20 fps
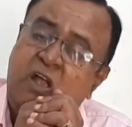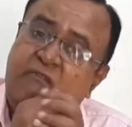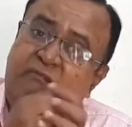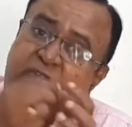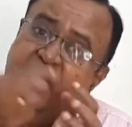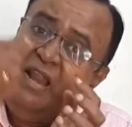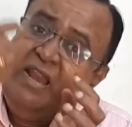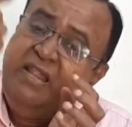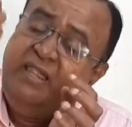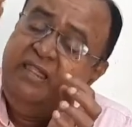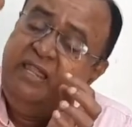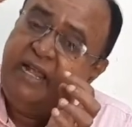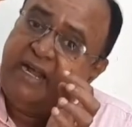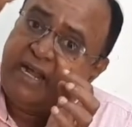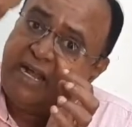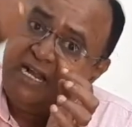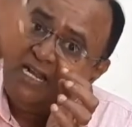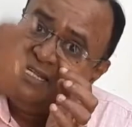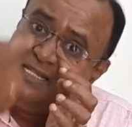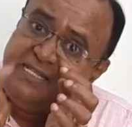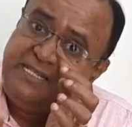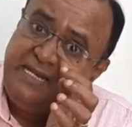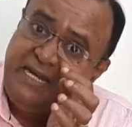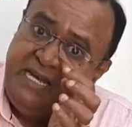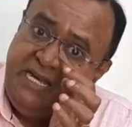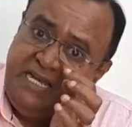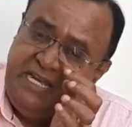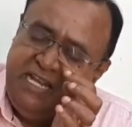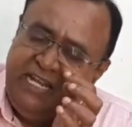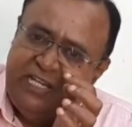When the
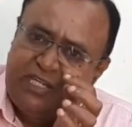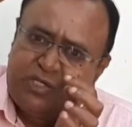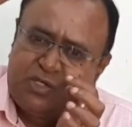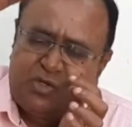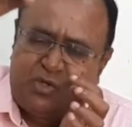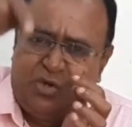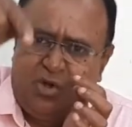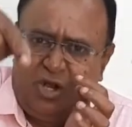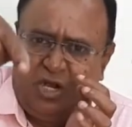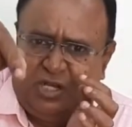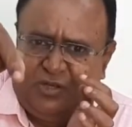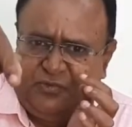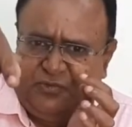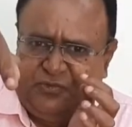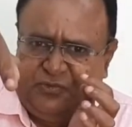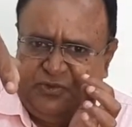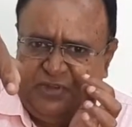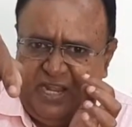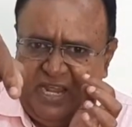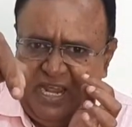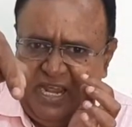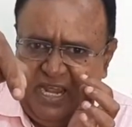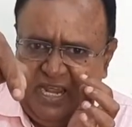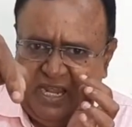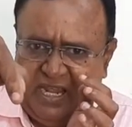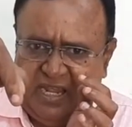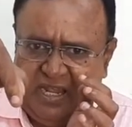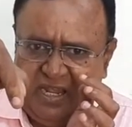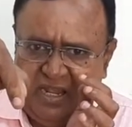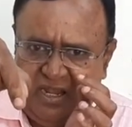consent is not
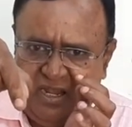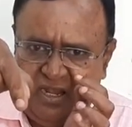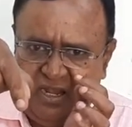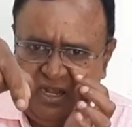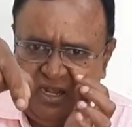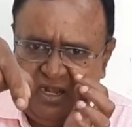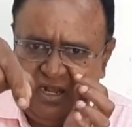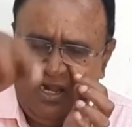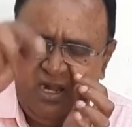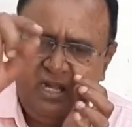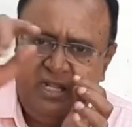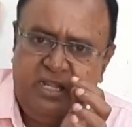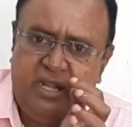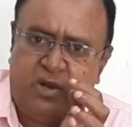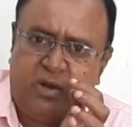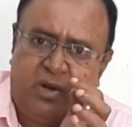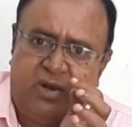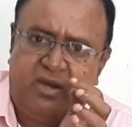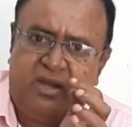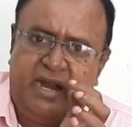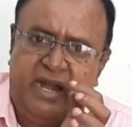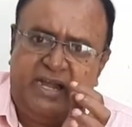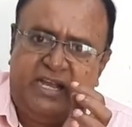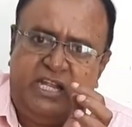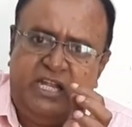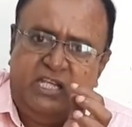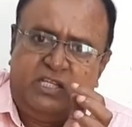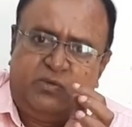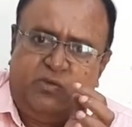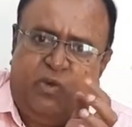free, the contract
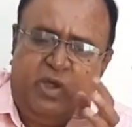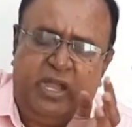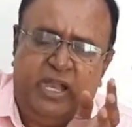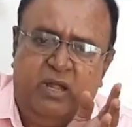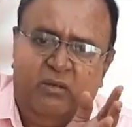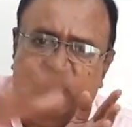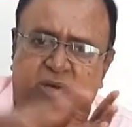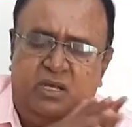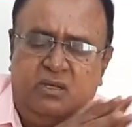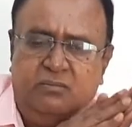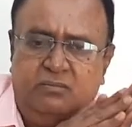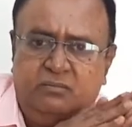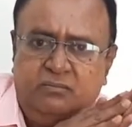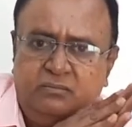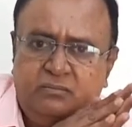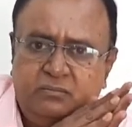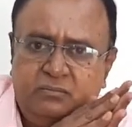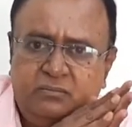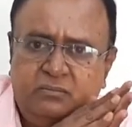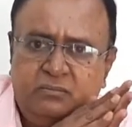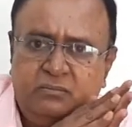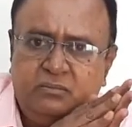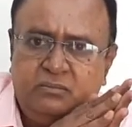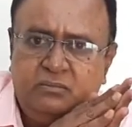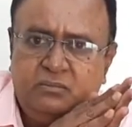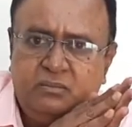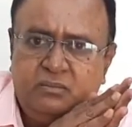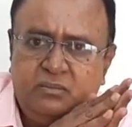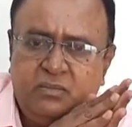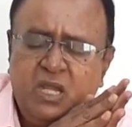is voidable.
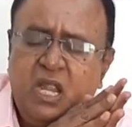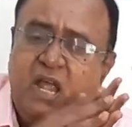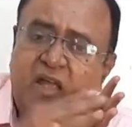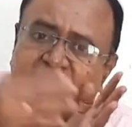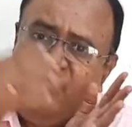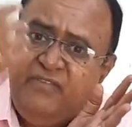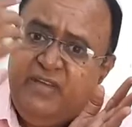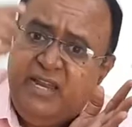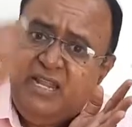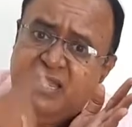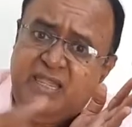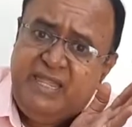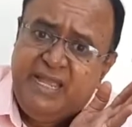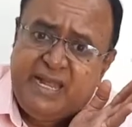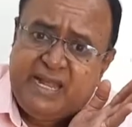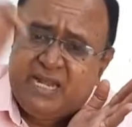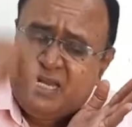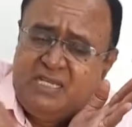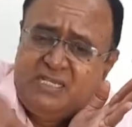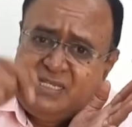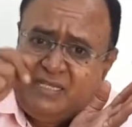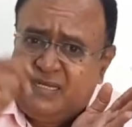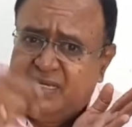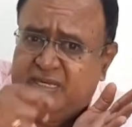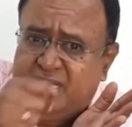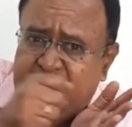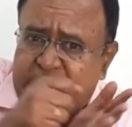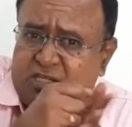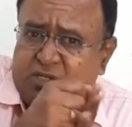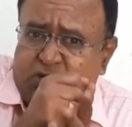When the
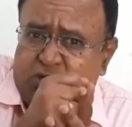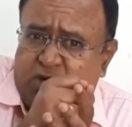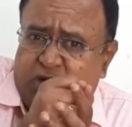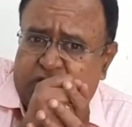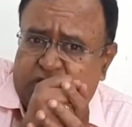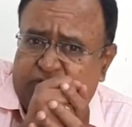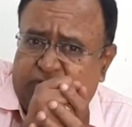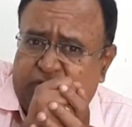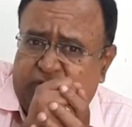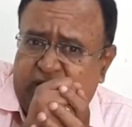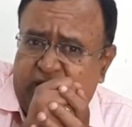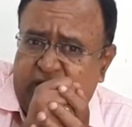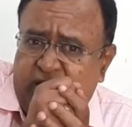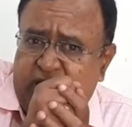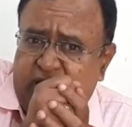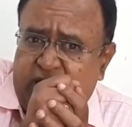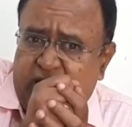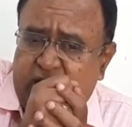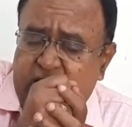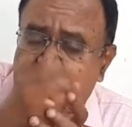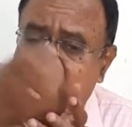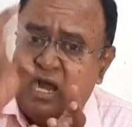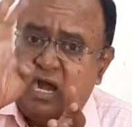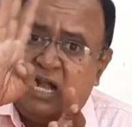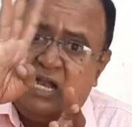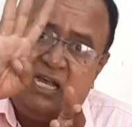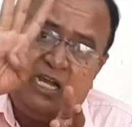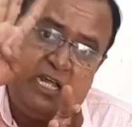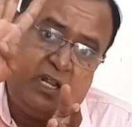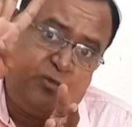consent is not free,
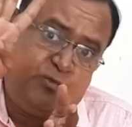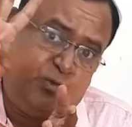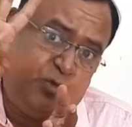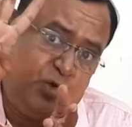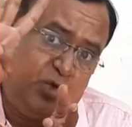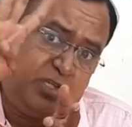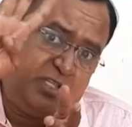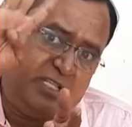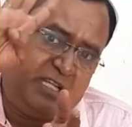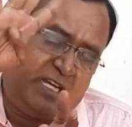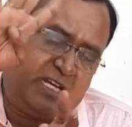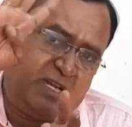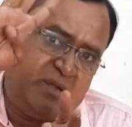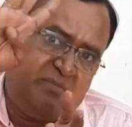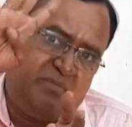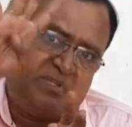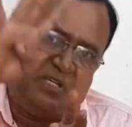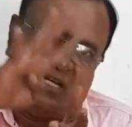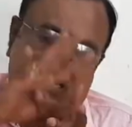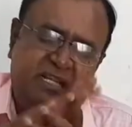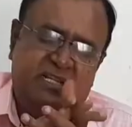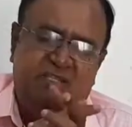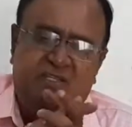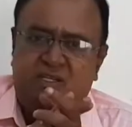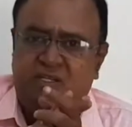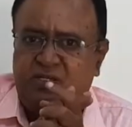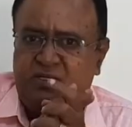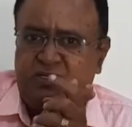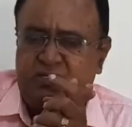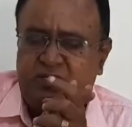under 4
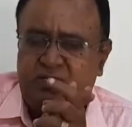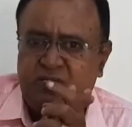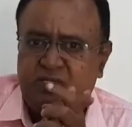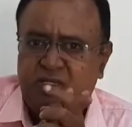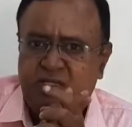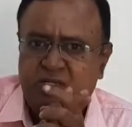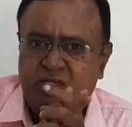circumstances: